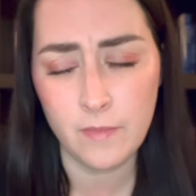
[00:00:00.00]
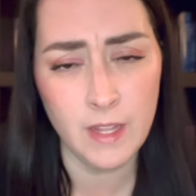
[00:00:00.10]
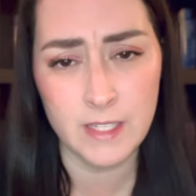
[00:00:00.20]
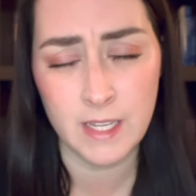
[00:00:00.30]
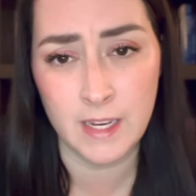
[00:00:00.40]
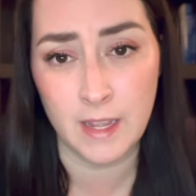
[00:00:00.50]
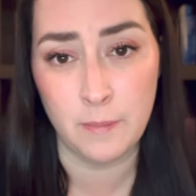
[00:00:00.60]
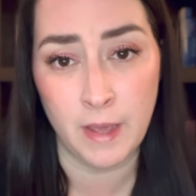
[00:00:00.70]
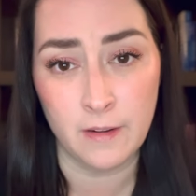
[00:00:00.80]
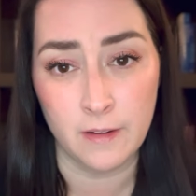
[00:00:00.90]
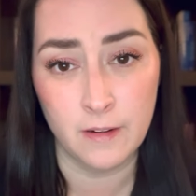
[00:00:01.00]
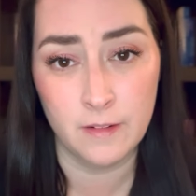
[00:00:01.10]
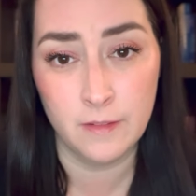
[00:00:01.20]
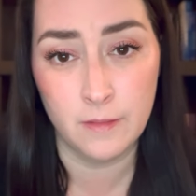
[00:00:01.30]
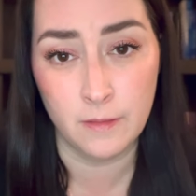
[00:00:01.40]
it's going to get better.
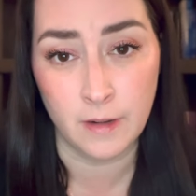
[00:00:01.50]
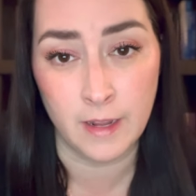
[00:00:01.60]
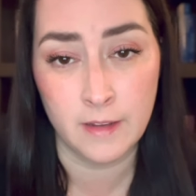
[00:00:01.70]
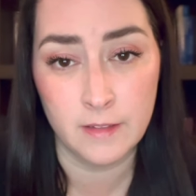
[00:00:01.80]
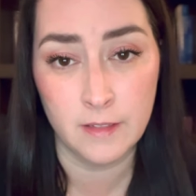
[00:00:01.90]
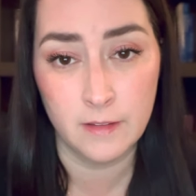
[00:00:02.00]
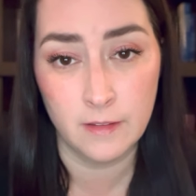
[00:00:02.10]
Right?